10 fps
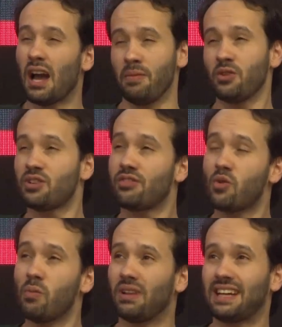I'm not sure if
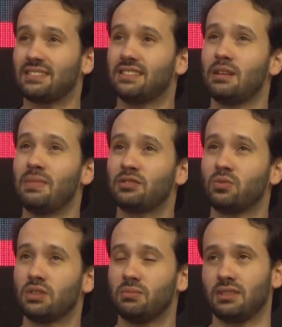complexity is the best
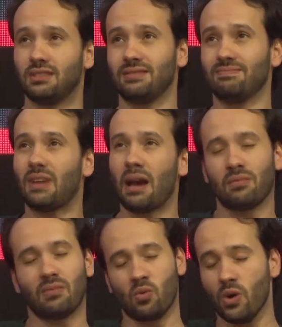word, but
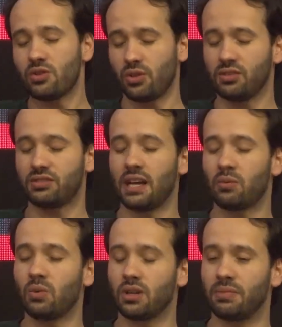I'm going to use that
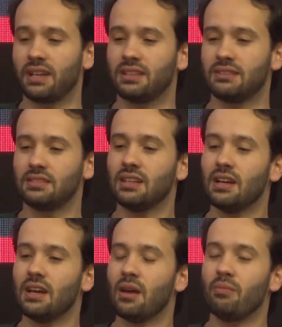word because
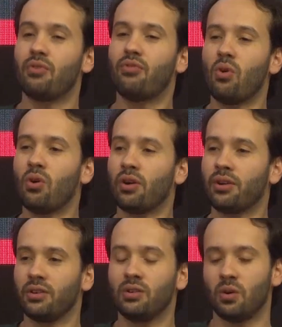
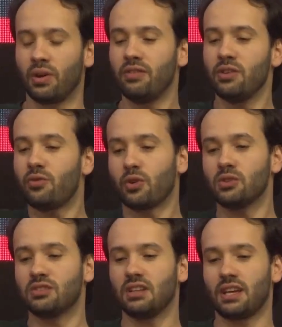before, even if you're
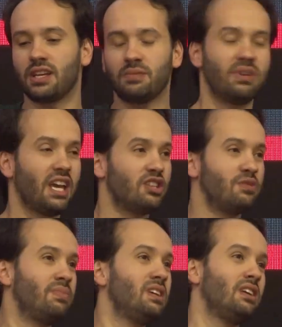using like
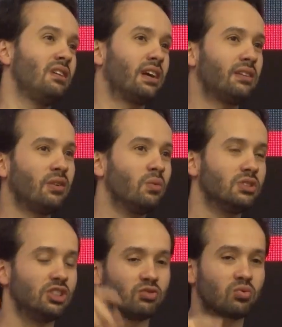PHP, right, you
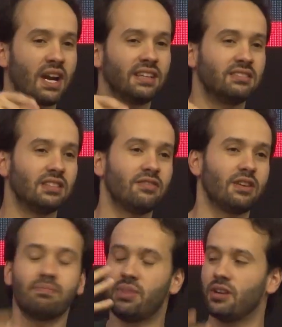would just write
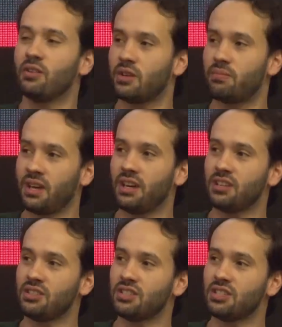something, put it on a
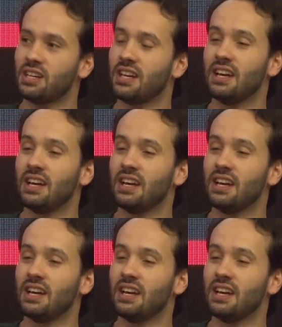page.